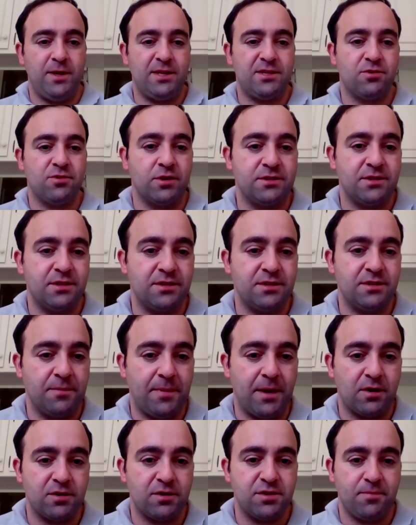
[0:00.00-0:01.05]
and resources
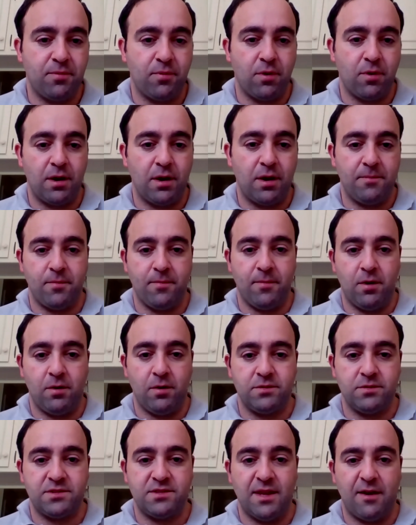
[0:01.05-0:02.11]
to better support and
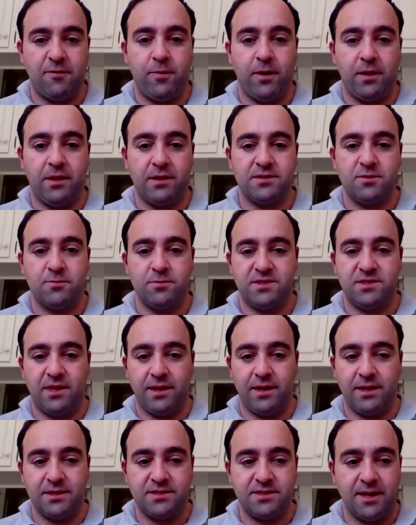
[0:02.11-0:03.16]
promote staff wellness and
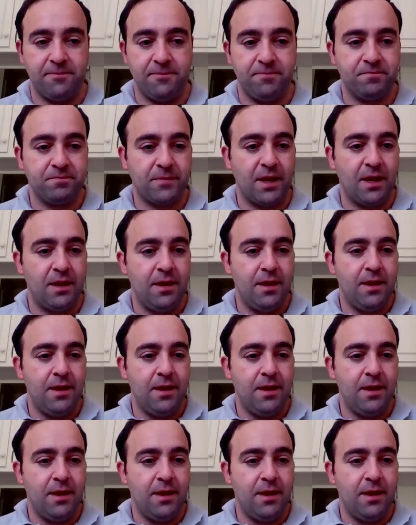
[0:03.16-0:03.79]
resiliency.